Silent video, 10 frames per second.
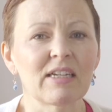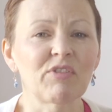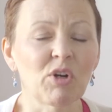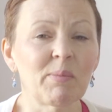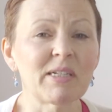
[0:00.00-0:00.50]

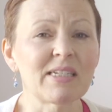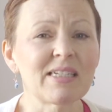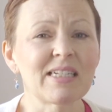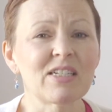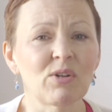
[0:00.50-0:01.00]
If your
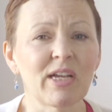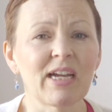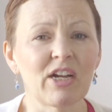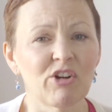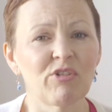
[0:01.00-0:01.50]
business is
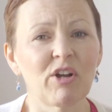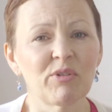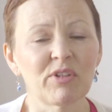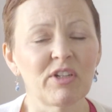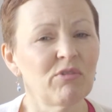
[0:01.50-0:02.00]
looking at
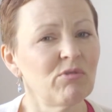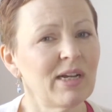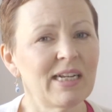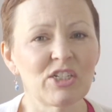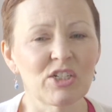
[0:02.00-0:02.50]
growth and you
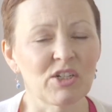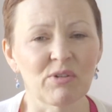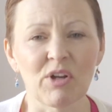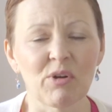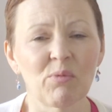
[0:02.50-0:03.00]
really just
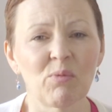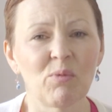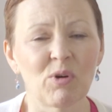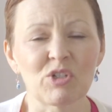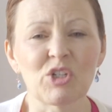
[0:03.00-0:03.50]
don't know
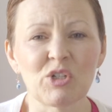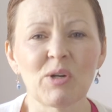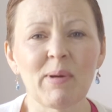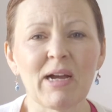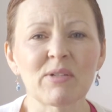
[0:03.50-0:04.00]
what to
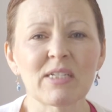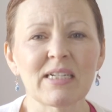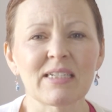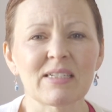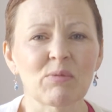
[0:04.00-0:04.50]
do about it,